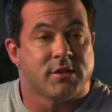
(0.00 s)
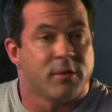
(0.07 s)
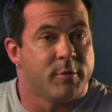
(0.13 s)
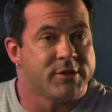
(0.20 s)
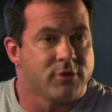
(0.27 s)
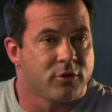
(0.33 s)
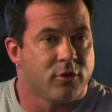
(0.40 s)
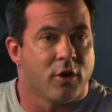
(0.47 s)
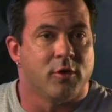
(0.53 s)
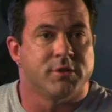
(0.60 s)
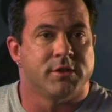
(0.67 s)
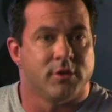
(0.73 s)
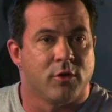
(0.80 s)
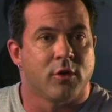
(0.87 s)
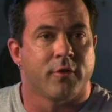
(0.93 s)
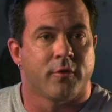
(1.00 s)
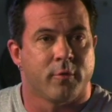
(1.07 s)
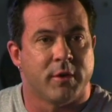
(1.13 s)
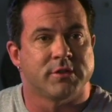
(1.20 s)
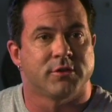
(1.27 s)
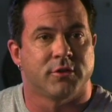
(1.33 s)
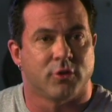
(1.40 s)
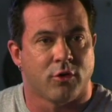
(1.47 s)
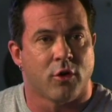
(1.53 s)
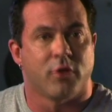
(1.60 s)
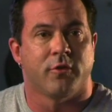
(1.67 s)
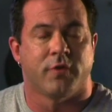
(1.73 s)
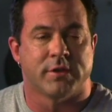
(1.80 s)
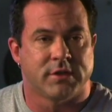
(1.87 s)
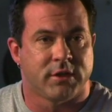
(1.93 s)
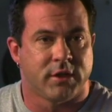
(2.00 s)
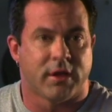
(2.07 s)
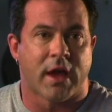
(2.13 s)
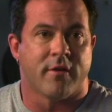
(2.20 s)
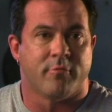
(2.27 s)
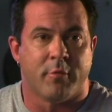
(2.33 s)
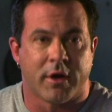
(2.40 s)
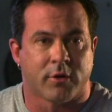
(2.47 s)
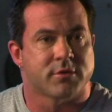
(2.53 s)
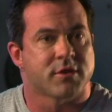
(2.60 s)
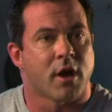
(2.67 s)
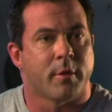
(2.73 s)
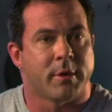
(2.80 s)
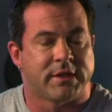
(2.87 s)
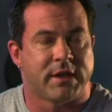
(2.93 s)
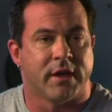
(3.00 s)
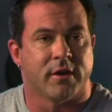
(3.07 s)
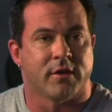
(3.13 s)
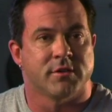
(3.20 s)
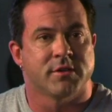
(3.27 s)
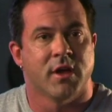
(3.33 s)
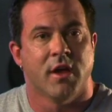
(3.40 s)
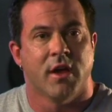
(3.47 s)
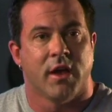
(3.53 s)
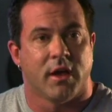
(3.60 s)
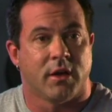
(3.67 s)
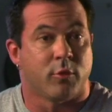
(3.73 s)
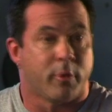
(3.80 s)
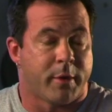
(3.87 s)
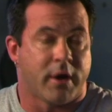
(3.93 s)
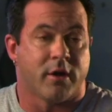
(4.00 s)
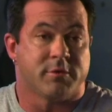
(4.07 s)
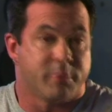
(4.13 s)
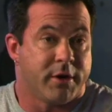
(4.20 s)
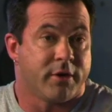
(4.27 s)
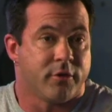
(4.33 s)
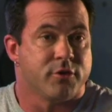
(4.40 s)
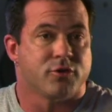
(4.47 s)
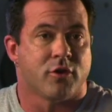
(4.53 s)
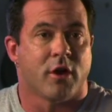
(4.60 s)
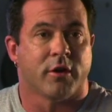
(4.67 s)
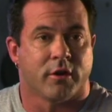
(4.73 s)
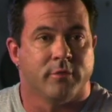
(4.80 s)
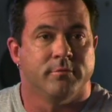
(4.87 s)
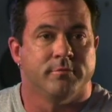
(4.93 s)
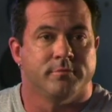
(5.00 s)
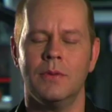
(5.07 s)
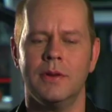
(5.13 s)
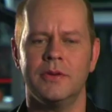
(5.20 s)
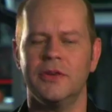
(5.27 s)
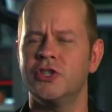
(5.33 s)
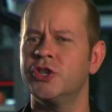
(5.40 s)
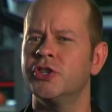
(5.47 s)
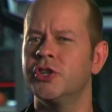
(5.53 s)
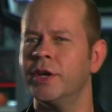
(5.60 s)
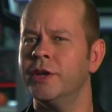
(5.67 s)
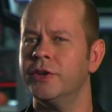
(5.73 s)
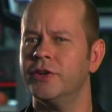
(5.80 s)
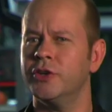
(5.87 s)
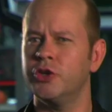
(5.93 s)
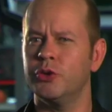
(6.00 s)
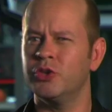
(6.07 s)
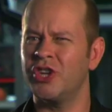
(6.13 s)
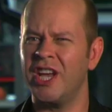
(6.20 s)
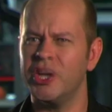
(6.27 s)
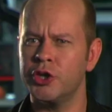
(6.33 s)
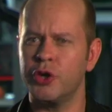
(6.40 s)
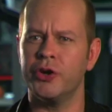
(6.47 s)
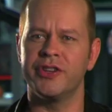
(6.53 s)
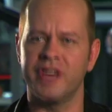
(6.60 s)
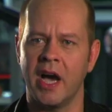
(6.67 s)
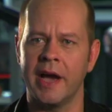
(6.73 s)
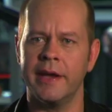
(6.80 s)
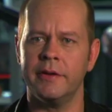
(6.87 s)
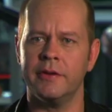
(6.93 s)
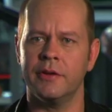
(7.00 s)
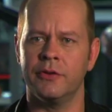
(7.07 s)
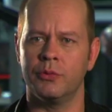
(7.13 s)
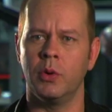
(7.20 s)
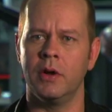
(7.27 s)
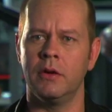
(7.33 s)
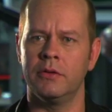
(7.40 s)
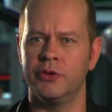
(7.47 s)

how muscle grows. In order for muscle to grow, you physically have microscopic tears and it repairs bigger and stronger. Did she change? Did you change her diet as well,